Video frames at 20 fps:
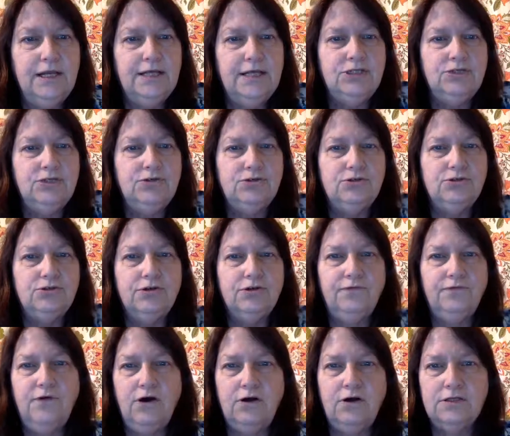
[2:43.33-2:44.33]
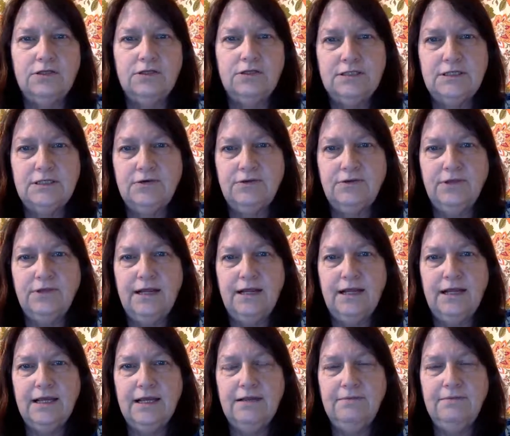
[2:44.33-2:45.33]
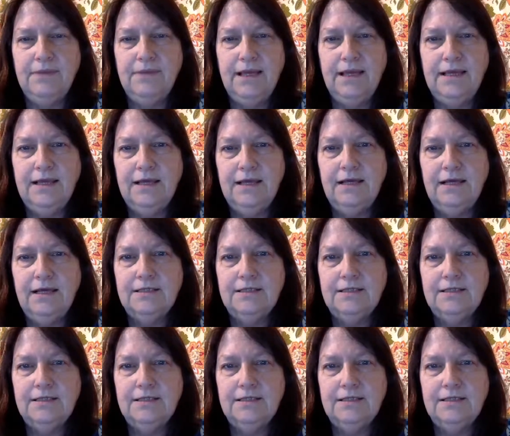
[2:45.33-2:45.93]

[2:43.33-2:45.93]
NS user defaults so that it can be